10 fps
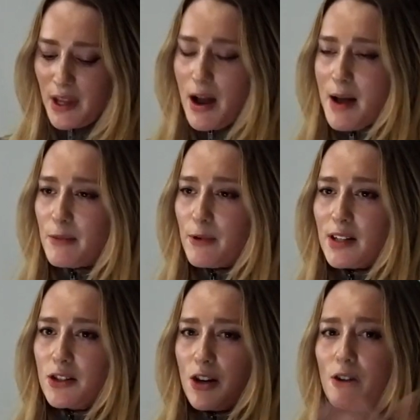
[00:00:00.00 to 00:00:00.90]

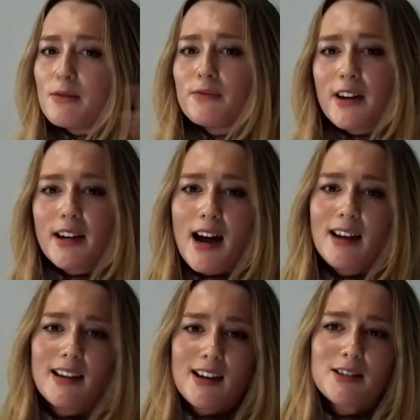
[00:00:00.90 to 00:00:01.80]
When Joe very
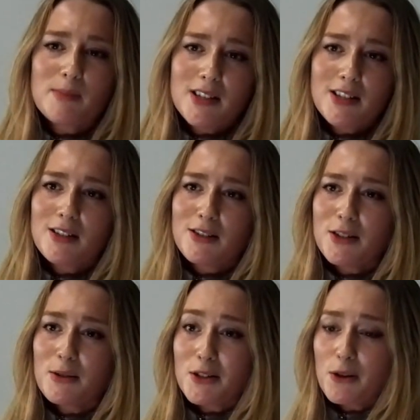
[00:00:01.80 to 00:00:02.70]
kindly asked me to
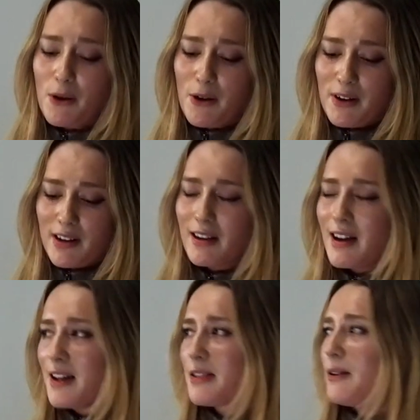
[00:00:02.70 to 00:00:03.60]
do a talk,
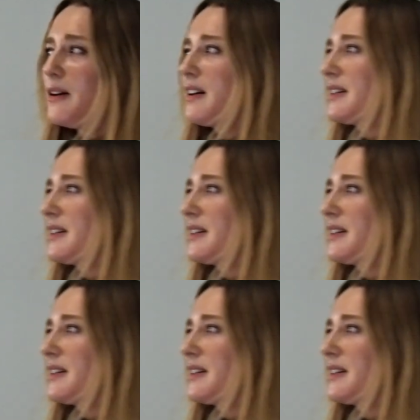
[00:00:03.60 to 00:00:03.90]
I thought,